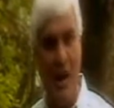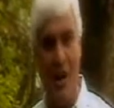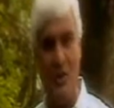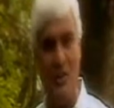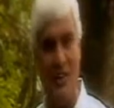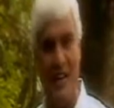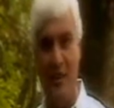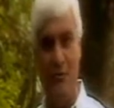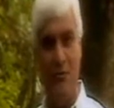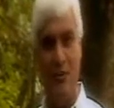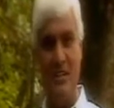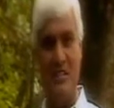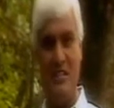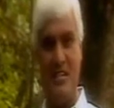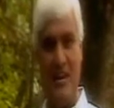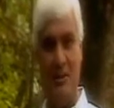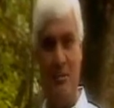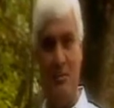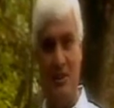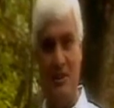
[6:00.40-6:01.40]
around every
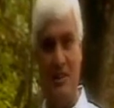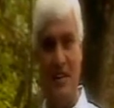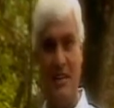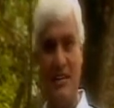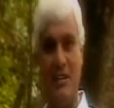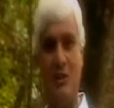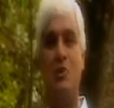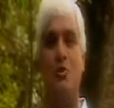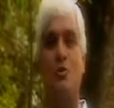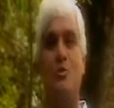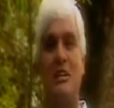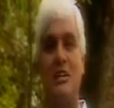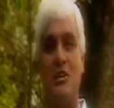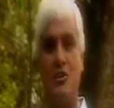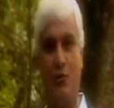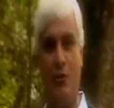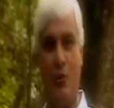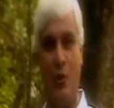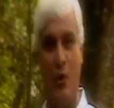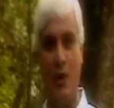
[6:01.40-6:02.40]
table that he could
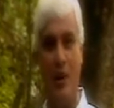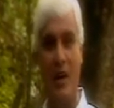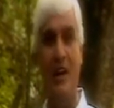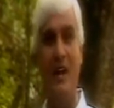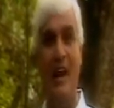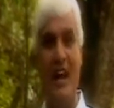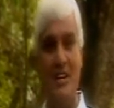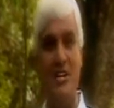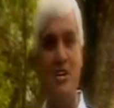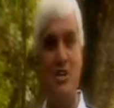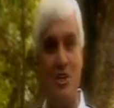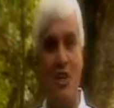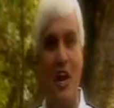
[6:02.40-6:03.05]
reach for, and he